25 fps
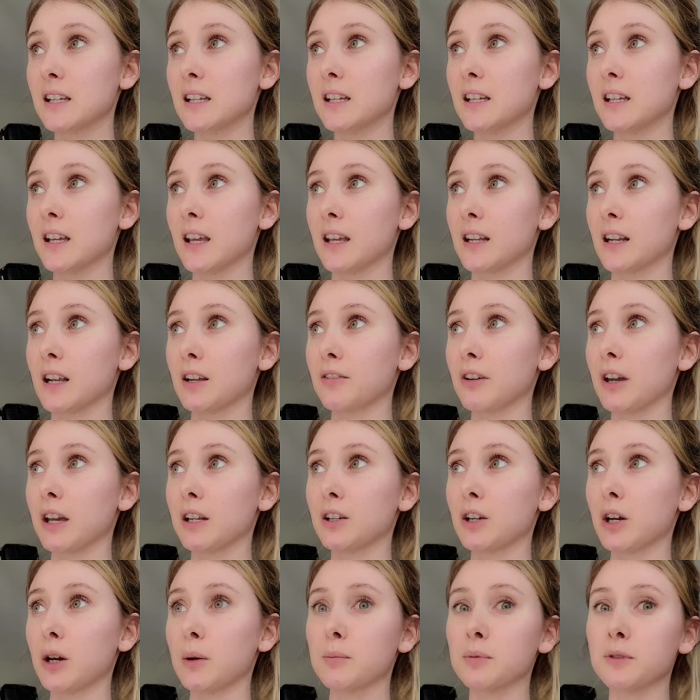it and I've
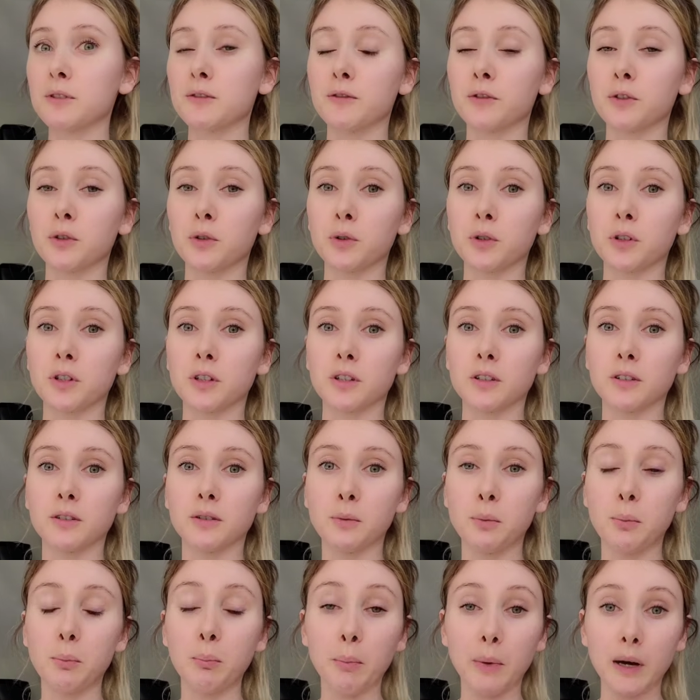had cups for
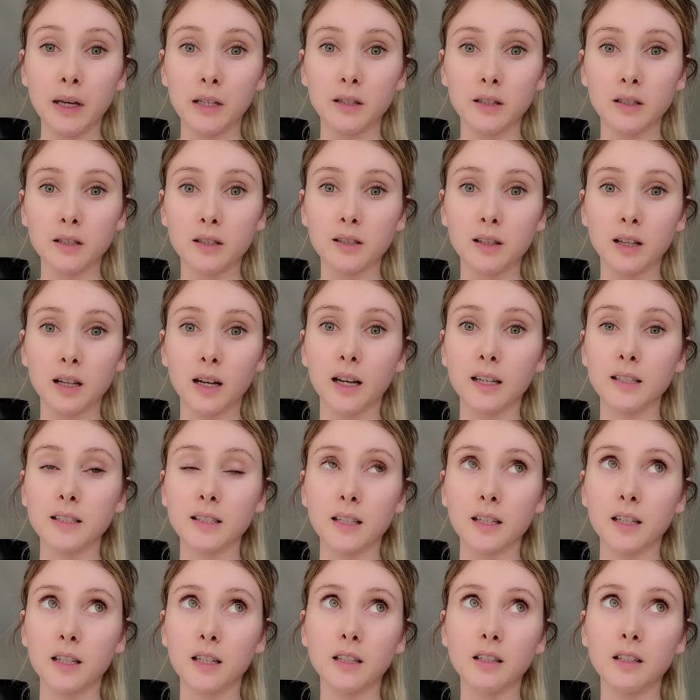months that I
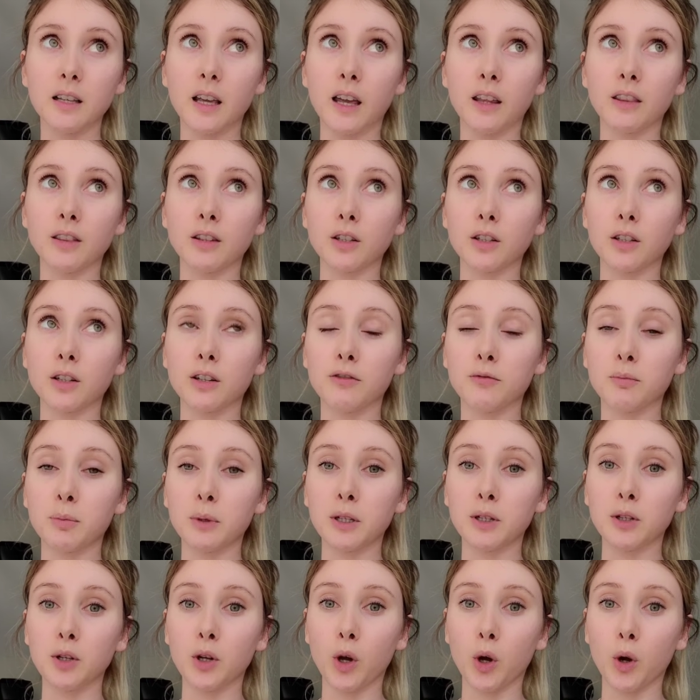did it and there have
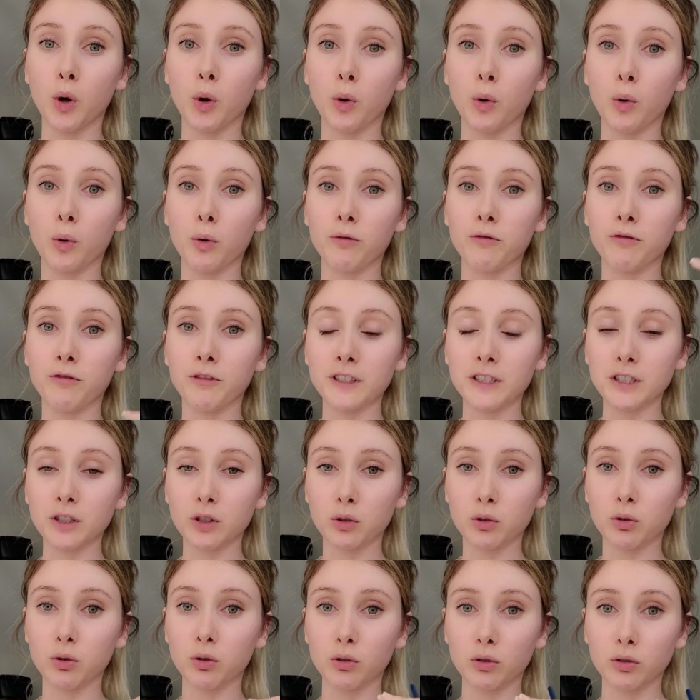been no
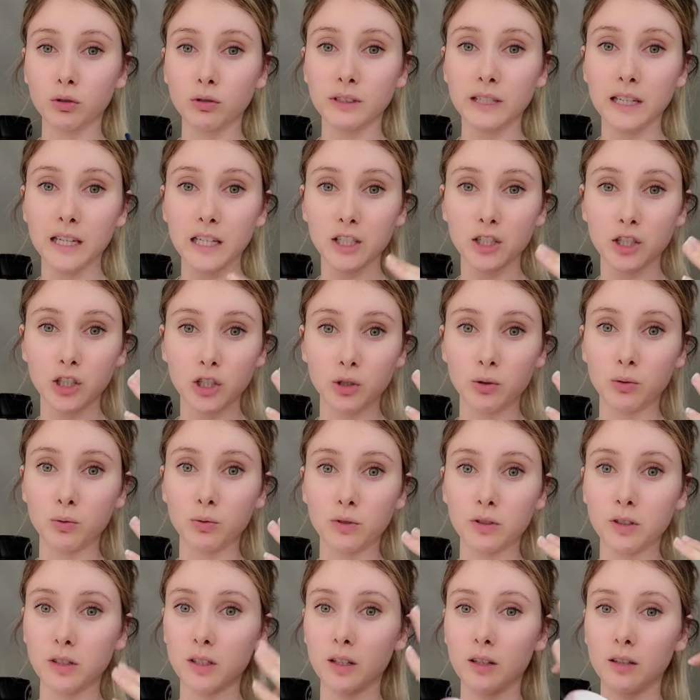physical
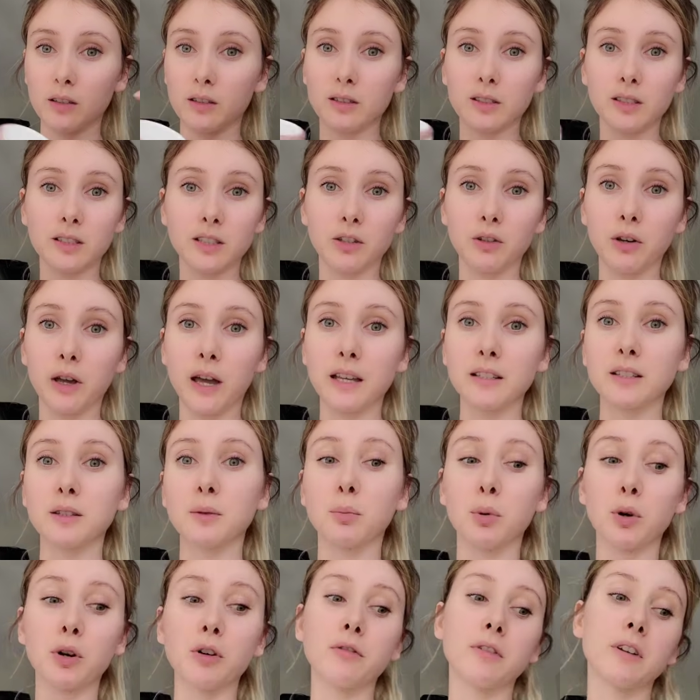issues. It still has a
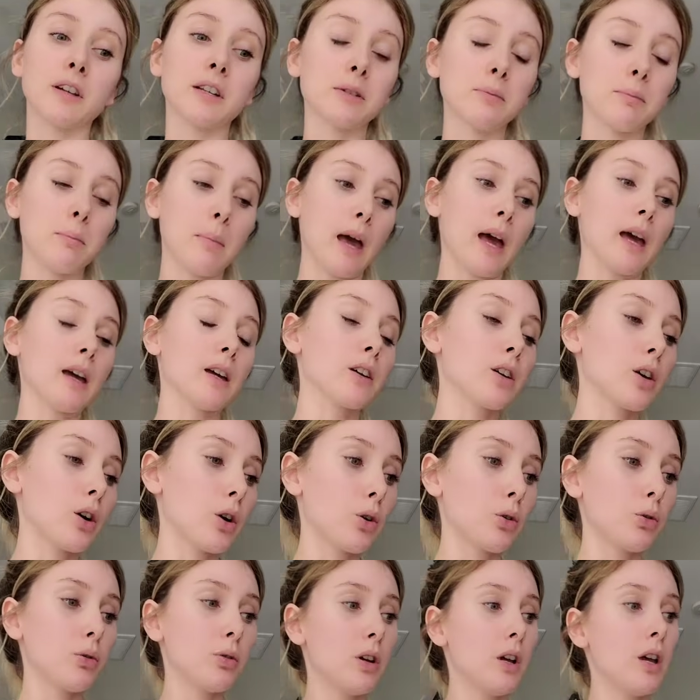perfect matte
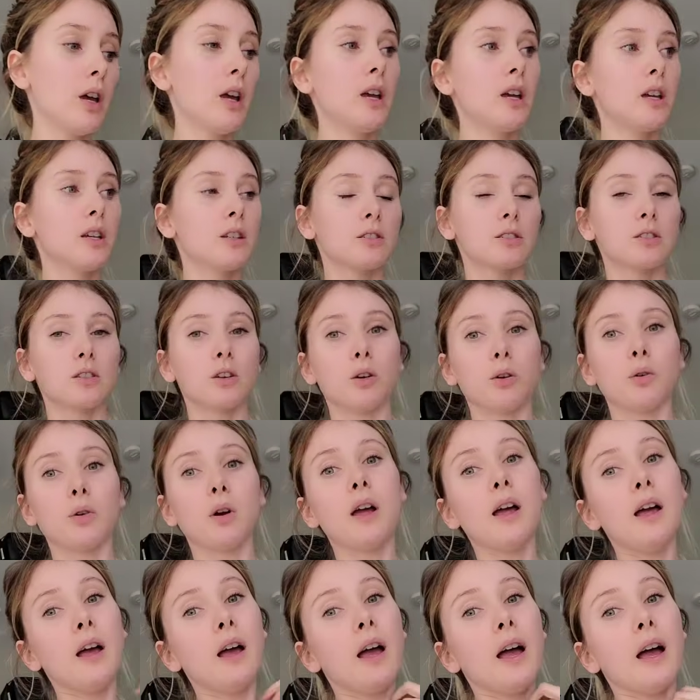coat. So